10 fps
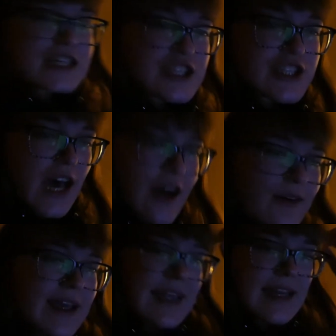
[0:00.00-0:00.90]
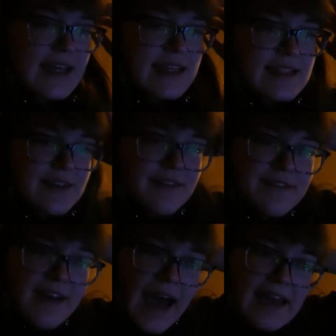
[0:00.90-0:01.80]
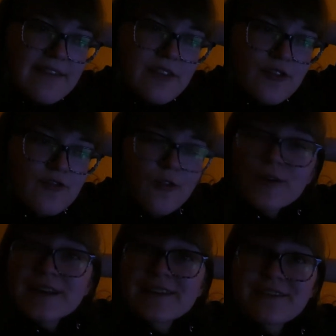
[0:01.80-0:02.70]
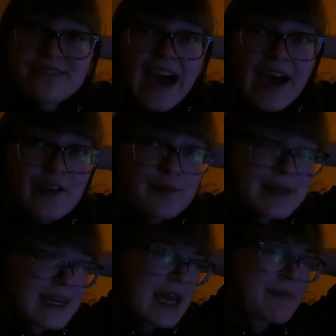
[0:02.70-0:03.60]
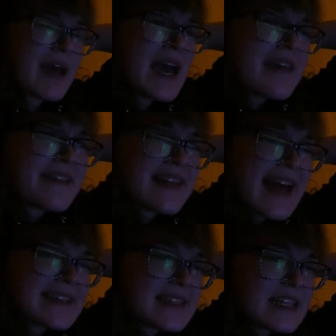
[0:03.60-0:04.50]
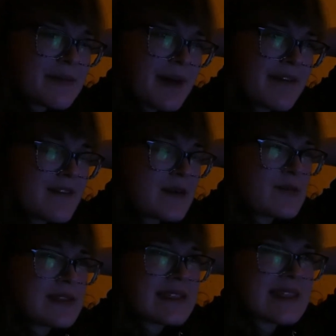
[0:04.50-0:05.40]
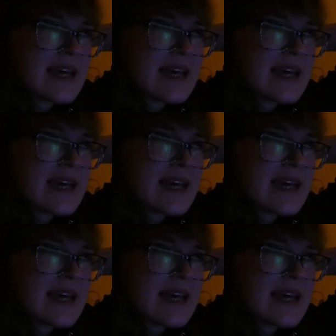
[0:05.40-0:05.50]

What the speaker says: so it is 5:45 p.m. The last clip I filmed was,